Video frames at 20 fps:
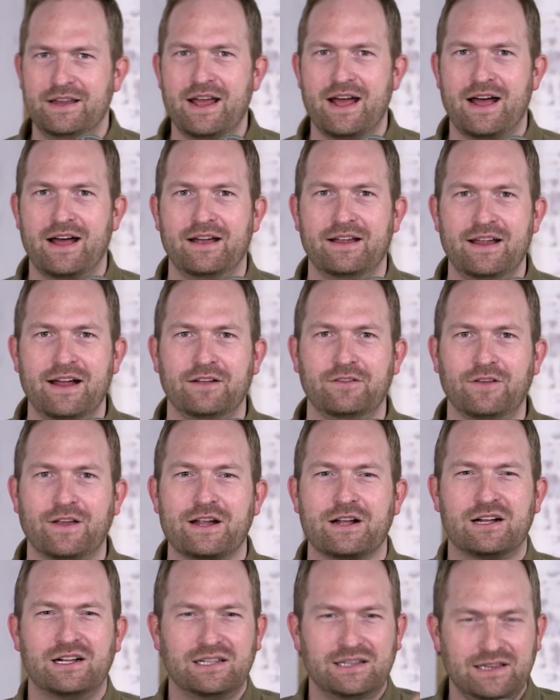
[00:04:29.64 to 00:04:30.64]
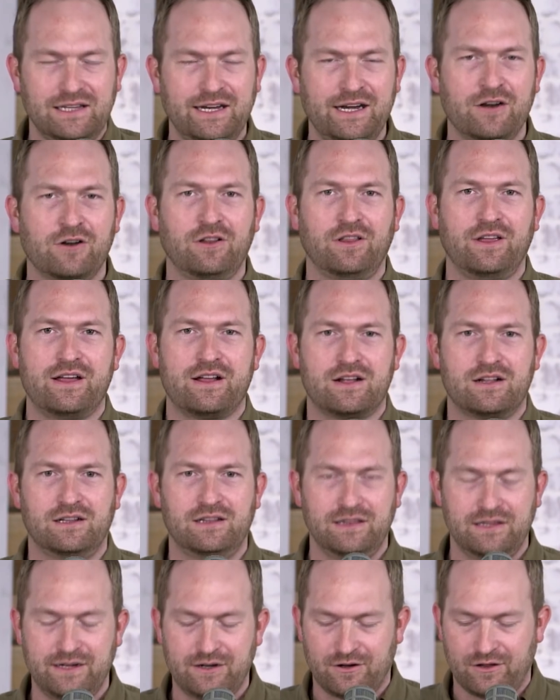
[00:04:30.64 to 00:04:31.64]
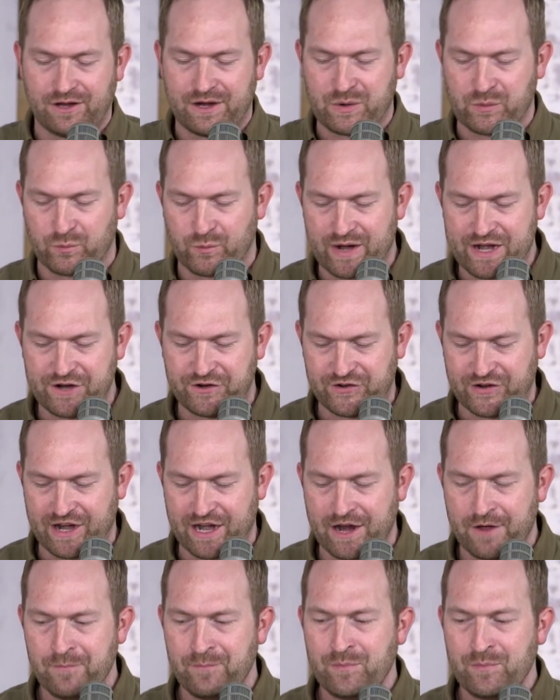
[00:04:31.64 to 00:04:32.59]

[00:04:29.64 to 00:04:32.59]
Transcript: It's weird. Clearly reaching.